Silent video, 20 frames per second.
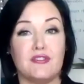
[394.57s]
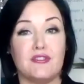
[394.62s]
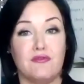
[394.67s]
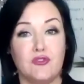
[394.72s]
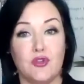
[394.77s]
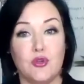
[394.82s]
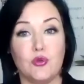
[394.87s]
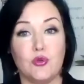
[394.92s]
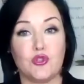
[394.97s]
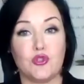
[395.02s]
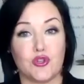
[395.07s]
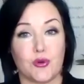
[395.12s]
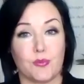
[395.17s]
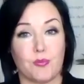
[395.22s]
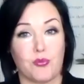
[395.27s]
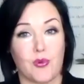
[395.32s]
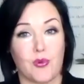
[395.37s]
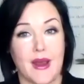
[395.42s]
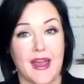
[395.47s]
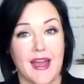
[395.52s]
views your
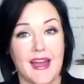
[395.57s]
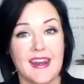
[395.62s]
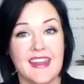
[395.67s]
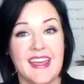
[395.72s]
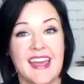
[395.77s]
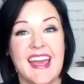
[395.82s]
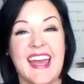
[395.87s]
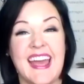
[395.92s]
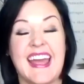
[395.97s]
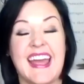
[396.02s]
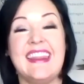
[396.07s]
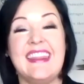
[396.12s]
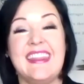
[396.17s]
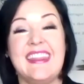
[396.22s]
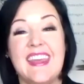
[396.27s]
brand. And